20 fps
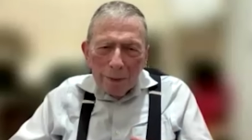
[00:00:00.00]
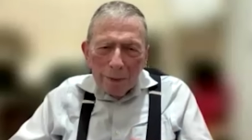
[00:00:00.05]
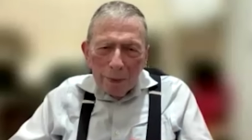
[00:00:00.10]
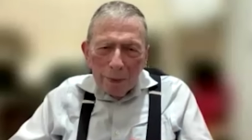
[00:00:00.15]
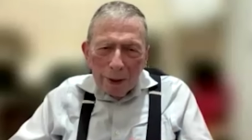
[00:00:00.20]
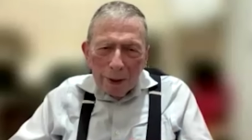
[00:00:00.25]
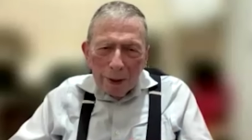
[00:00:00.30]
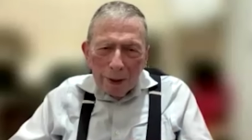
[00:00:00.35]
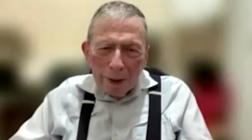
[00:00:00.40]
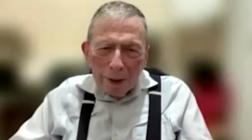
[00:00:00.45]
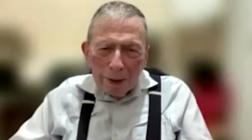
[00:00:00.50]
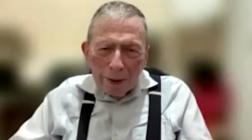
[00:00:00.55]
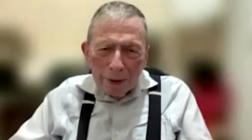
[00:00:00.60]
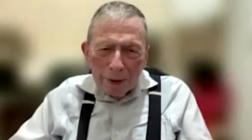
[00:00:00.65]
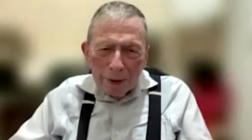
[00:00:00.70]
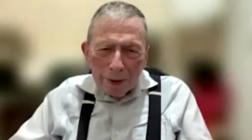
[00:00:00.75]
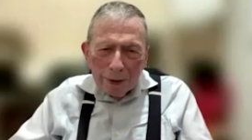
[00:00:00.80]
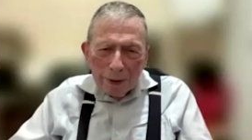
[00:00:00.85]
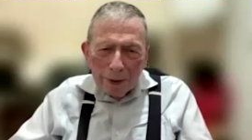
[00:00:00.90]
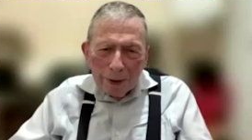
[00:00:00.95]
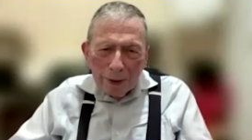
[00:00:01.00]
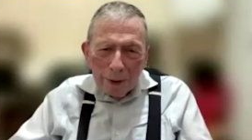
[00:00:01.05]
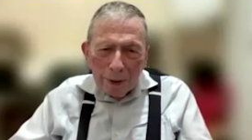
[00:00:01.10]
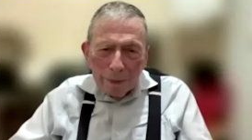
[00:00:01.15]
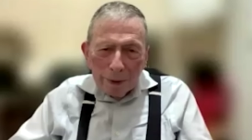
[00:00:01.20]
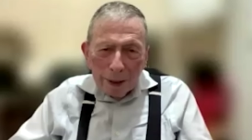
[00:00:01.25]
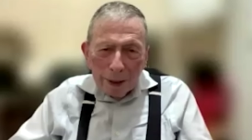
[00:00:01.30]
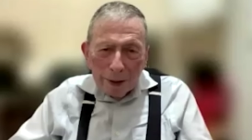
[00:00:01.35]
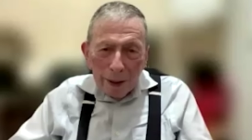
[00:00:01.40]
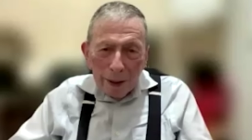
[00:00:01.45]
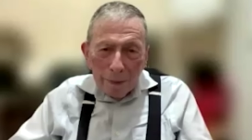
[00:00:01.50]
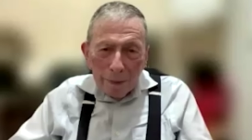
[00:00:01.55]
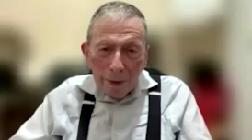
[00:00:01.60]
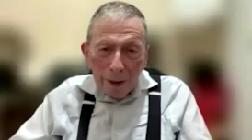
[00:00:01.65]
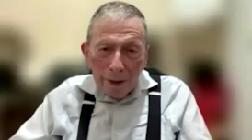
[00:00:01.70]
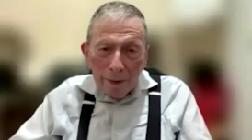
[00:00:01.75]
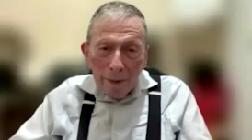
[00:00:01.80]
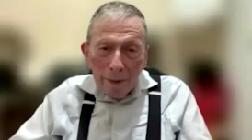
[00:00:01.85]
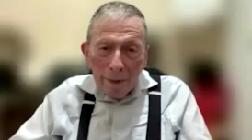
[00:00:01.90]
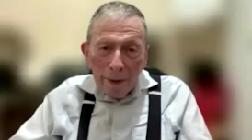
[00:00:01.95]
to bring this subject up,
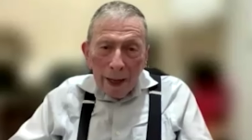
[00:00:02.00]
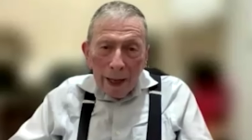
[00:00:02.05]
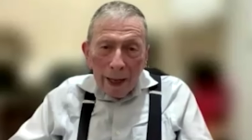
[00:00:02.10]
but